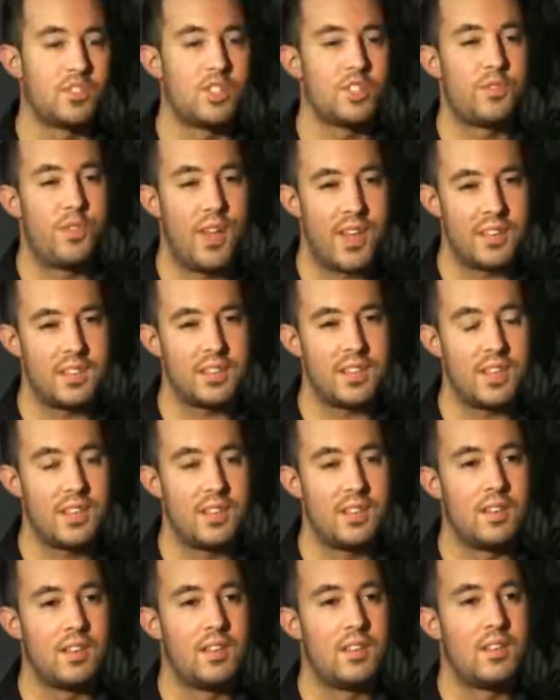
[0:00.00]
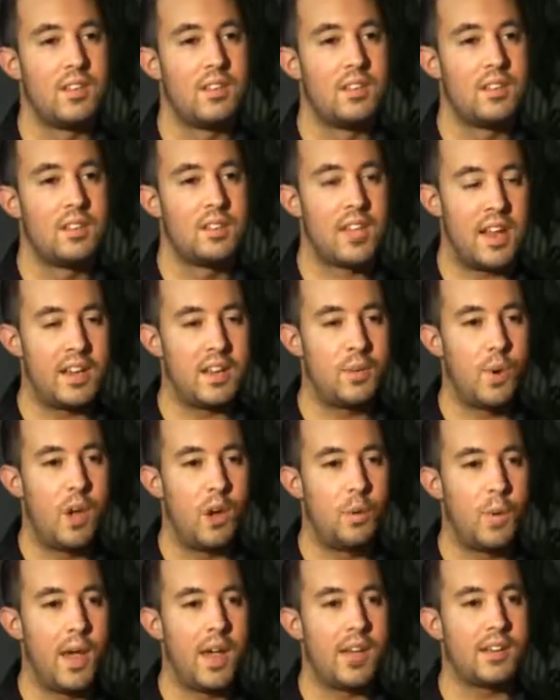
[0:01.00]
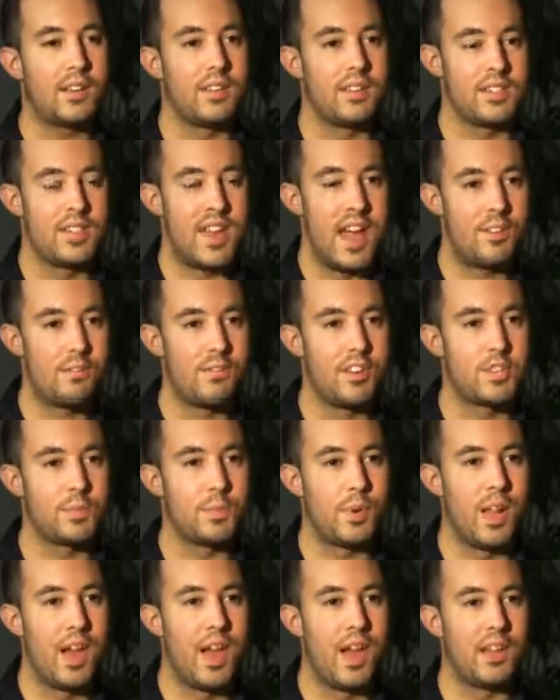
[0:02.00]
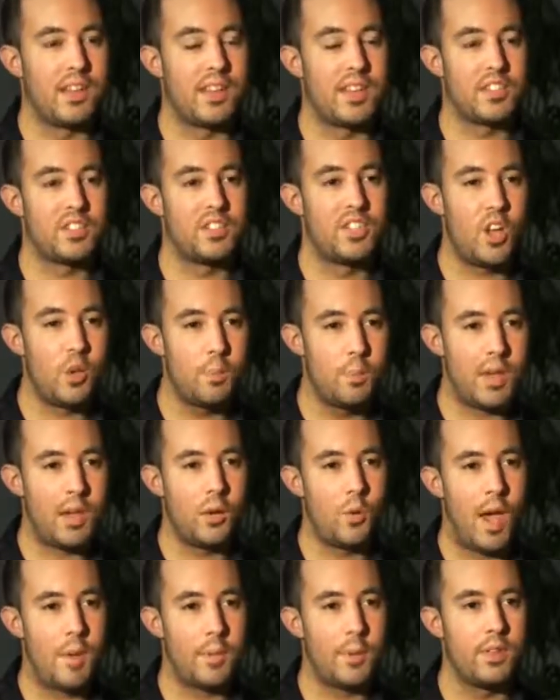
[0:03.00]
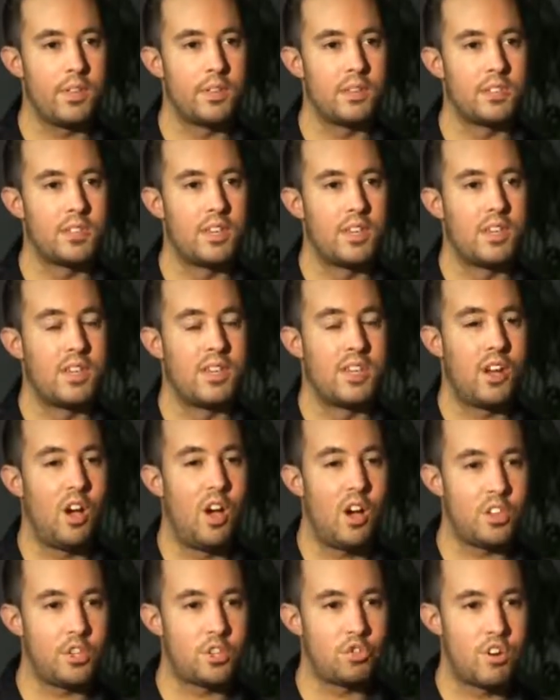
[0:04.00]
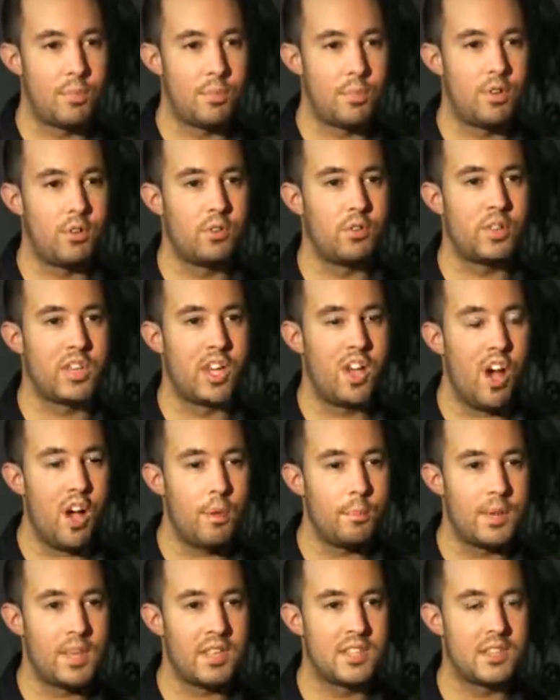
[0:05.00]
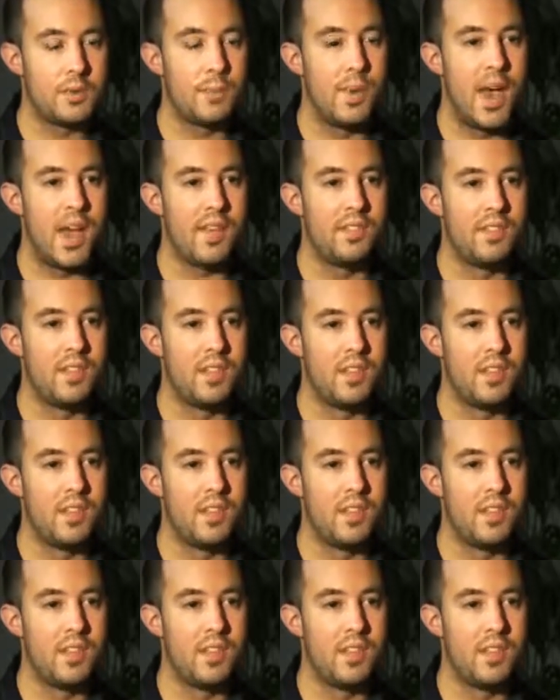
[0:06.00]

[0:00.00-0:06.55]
Just face it, Danny Welbeck is an average player. He has no big weapons, he can't dribble, he can't beat a man.